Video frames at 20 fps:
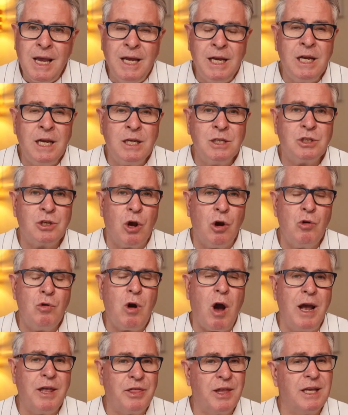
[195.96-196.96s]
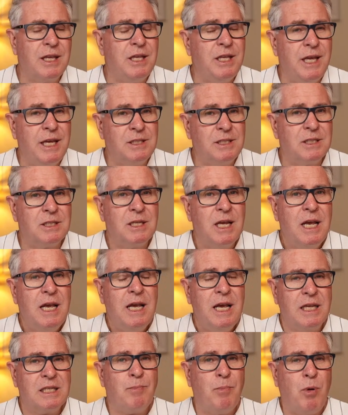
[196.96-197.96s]
And so I think, yes,
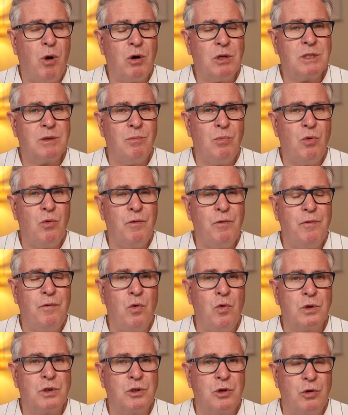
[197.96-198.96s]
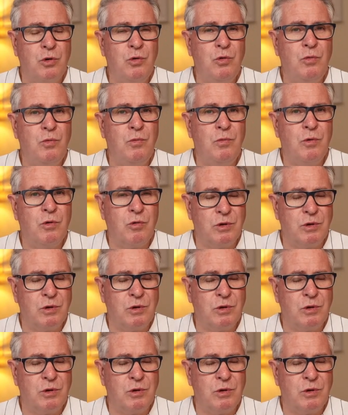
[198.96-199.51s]
it's possible for two